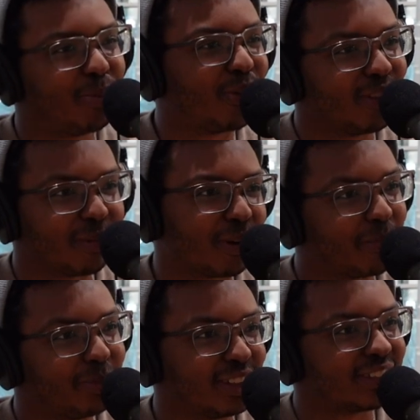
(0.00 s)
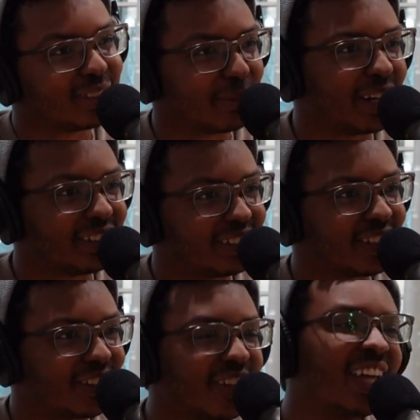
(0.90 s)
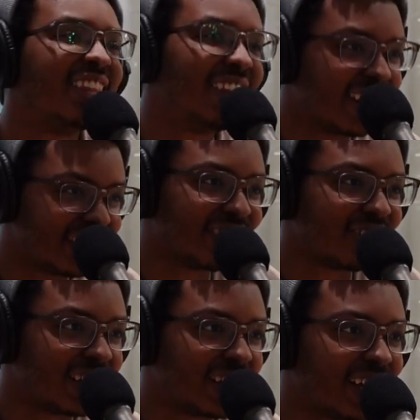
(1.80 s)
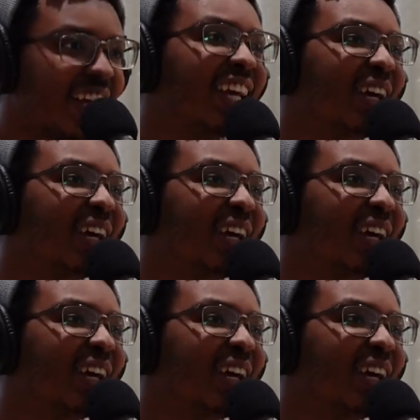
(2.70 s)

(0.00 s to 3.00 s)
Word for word: both of them are just as bad as each other, then I think you're an idiot.